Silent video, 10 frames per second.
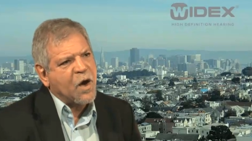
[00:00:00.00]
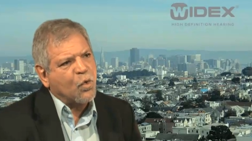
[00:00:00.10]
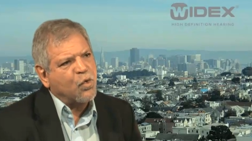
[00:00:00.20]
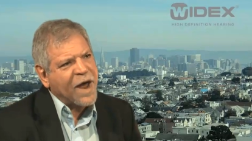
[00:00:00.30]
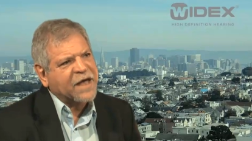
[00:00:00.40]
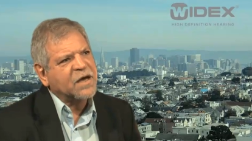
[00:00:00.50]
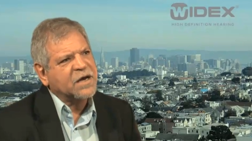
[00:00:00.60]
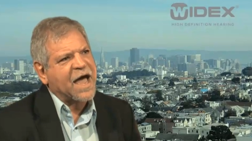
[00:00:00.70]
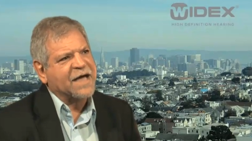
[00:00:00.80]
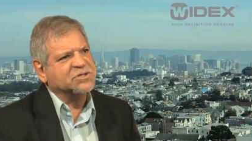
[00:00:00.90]

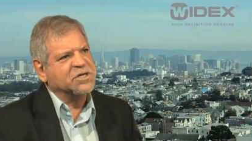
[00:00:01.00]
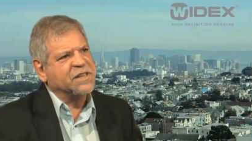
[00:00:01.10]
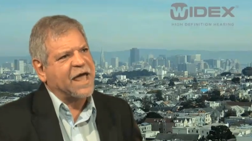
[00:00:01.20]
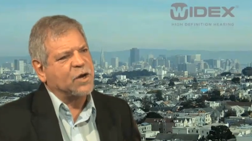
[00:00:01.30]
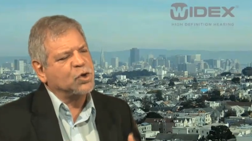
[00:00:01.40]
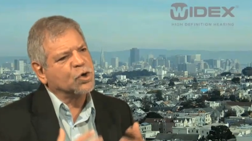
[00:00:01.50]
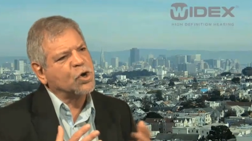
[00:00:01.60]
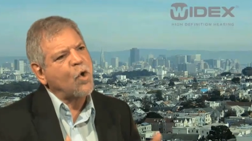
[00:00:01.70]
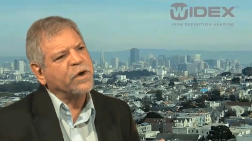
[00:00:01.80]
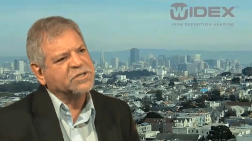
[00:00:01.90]
recognizing that you're
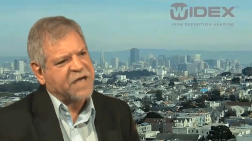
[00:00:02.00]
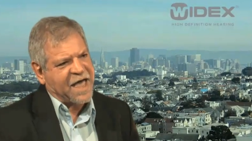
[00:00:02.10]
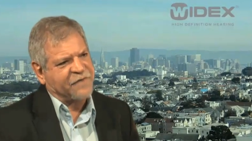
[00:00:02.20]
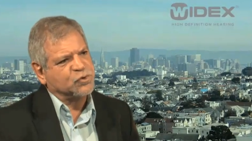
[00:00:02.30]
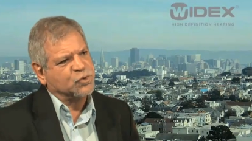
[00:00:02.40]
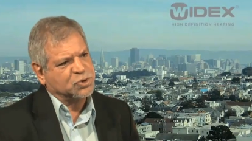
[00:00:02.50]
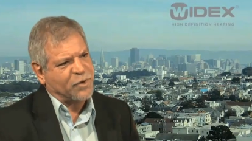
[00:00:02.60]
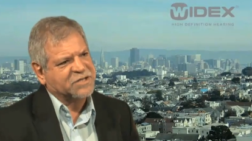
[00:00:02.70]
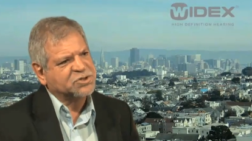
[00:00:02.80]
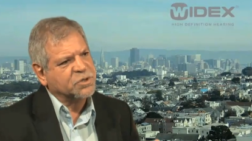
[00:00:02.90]
going to have to
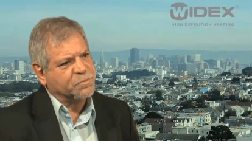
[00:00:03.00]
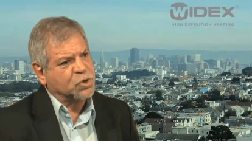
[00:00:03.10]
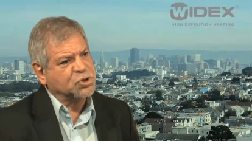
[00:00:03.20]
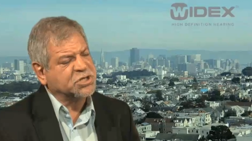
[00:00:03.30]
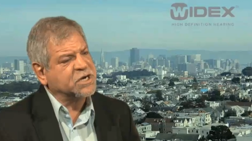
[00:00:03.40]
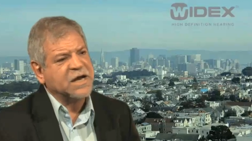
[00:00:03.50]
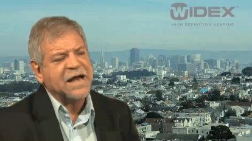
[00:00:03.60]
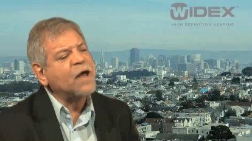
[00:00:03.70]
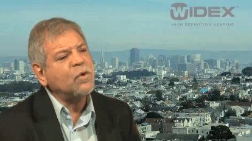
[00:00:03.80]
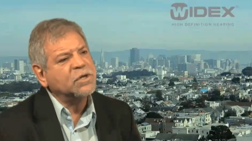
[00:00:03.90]
address the person
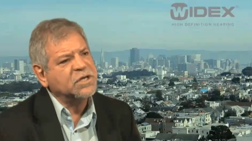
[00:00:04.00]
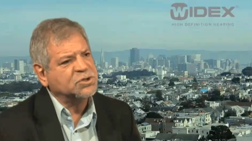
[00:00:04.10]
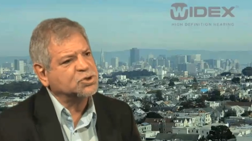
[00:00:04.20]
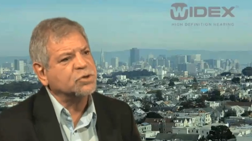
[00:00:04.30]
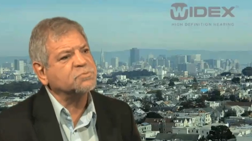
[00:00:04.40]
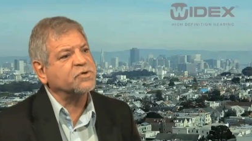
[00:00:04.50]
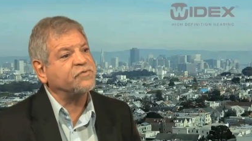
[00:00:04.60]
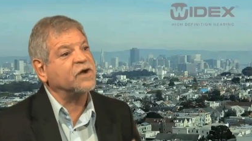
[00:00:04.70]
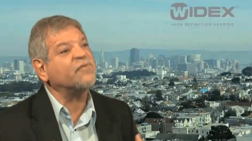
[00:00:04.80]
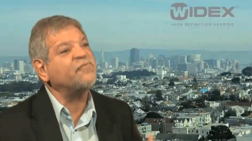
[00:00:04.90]
not only in terms
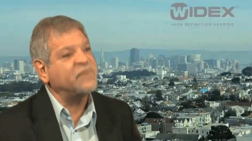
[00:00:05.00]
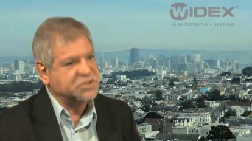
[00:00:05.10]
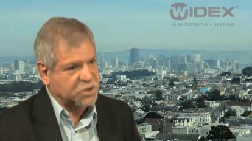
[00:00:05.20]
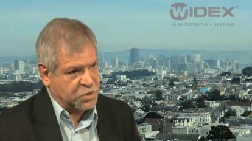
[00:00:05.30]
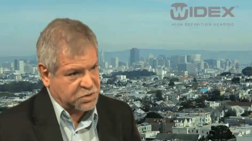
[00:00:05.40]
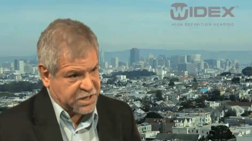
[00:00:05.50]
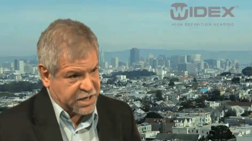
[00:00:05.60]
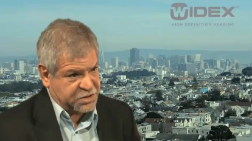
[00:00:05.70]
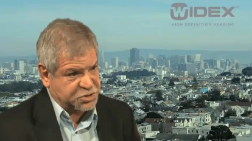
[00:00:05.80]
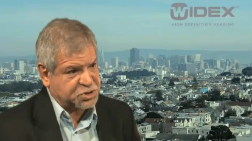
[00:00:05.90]
of their physical
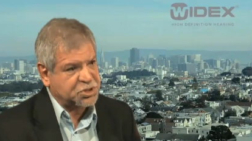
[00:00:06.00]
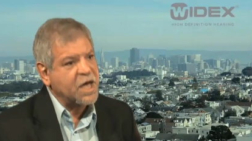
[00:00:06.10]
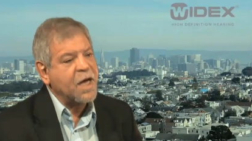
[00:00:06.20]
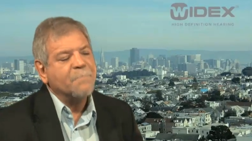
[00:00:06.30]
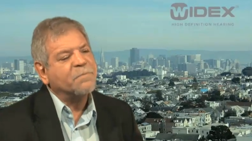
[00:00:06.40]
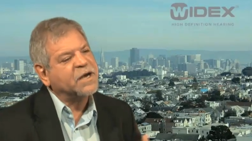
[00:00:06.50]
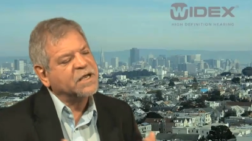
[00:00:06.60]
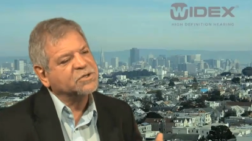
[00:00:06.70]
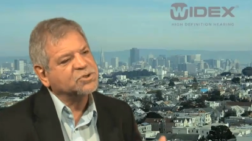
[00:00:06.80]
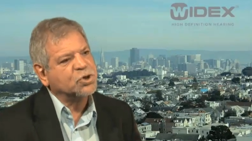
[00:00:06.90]
needs, but
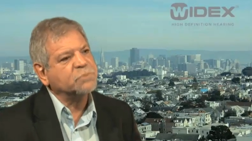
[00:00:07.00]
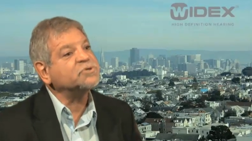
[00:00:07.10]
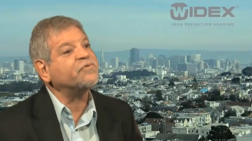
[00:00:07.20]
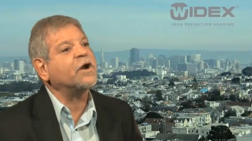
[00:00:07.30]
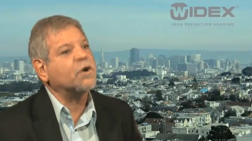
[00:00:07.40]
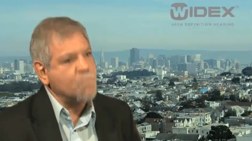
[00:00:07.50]
in terms of their